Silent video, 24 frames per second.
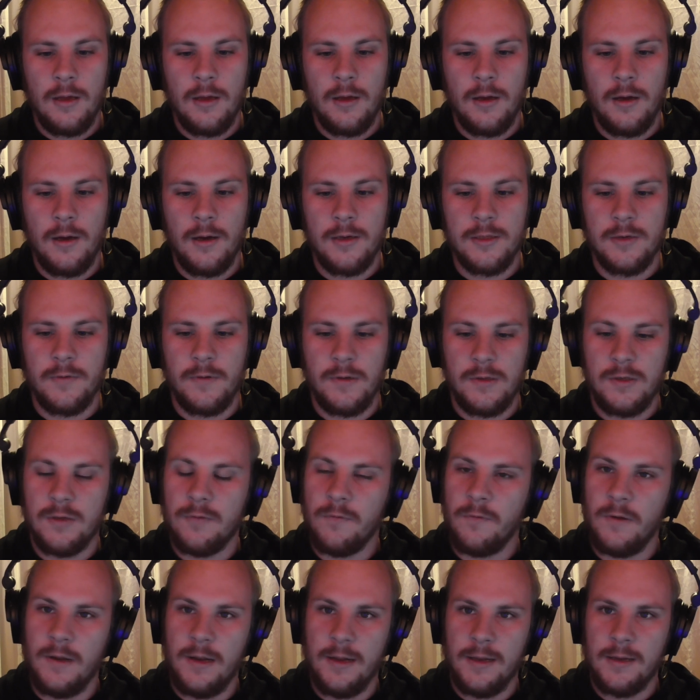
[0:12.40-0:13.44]
So I
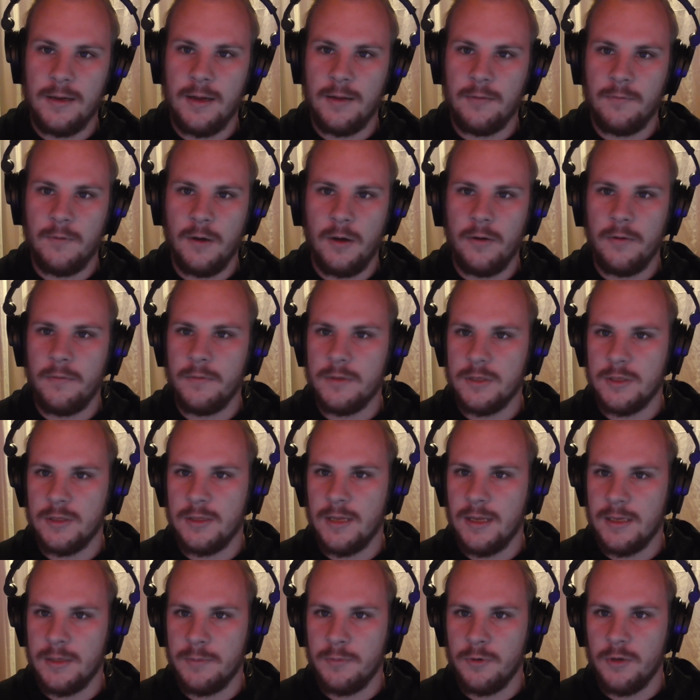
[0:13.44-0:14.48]
wasn't feeling that well, I wasn't
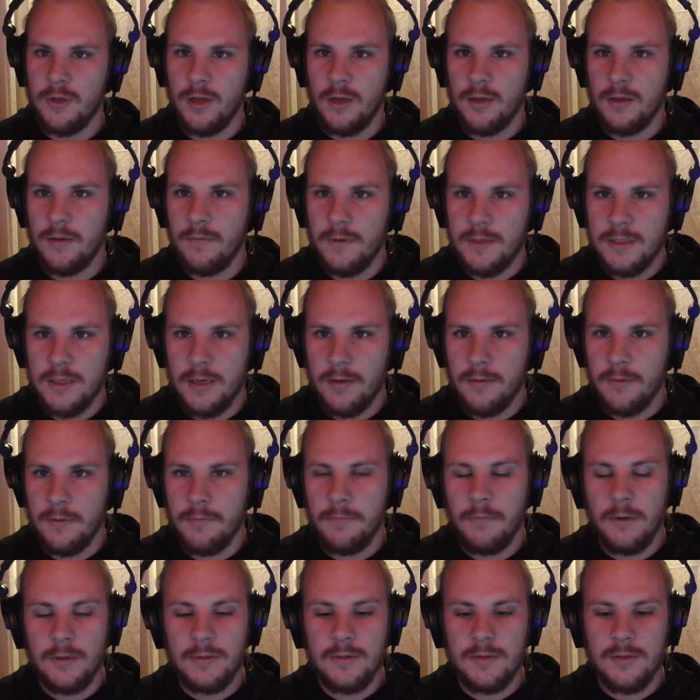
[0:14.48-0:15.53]
as productive as I
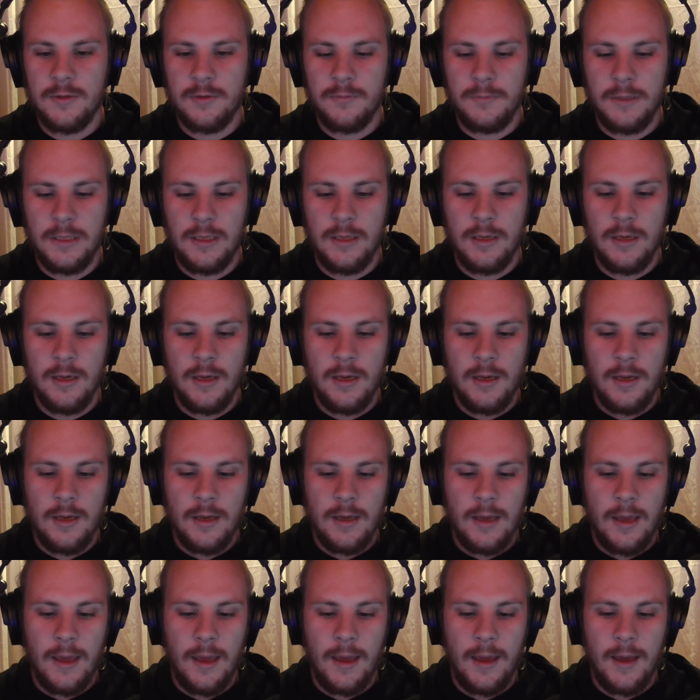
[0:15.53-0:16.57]
wanted to be,
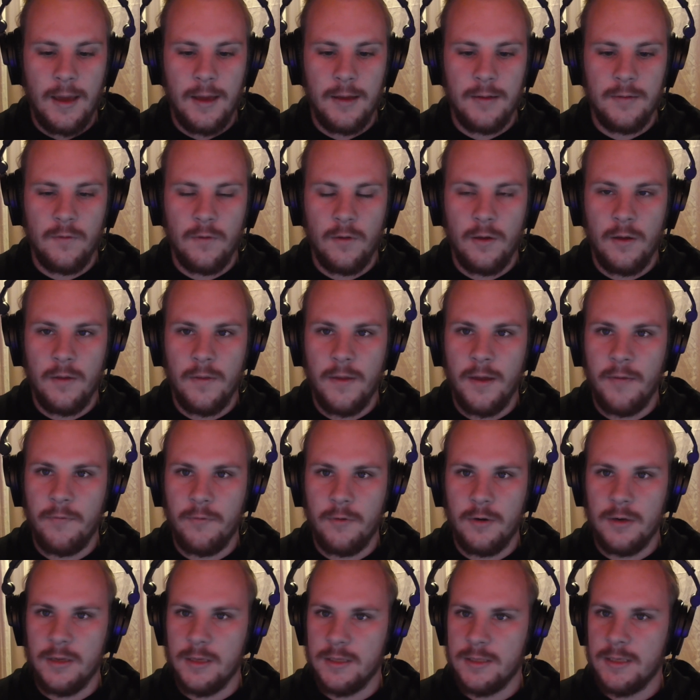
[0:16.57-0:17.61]
and
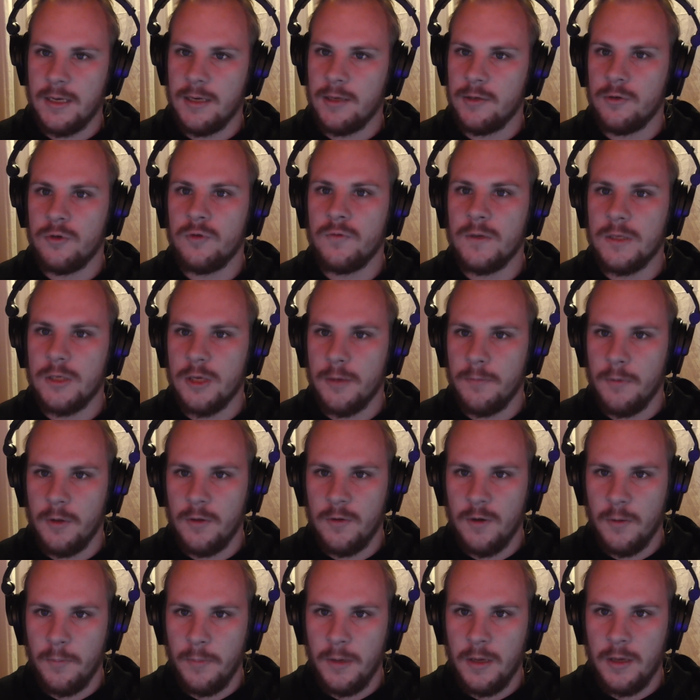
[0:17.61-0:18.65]
therefore I decided to switch up the
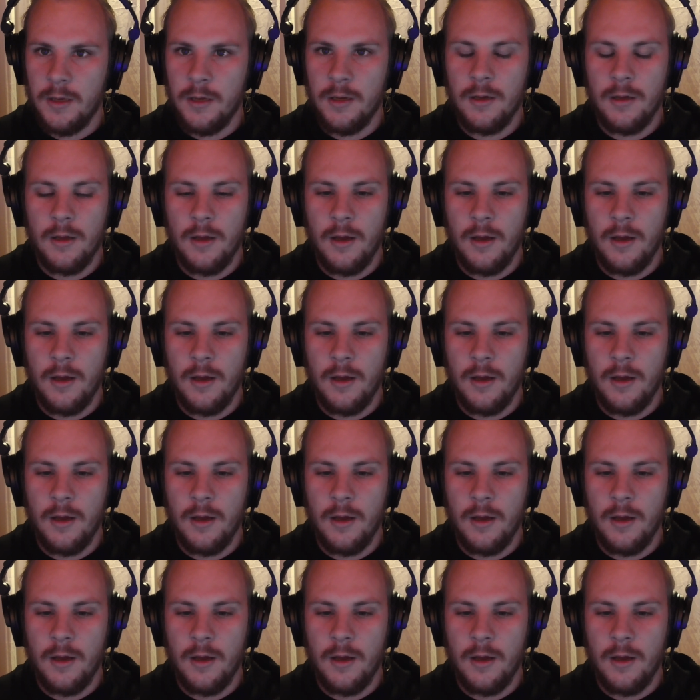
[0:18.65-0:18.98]
topic.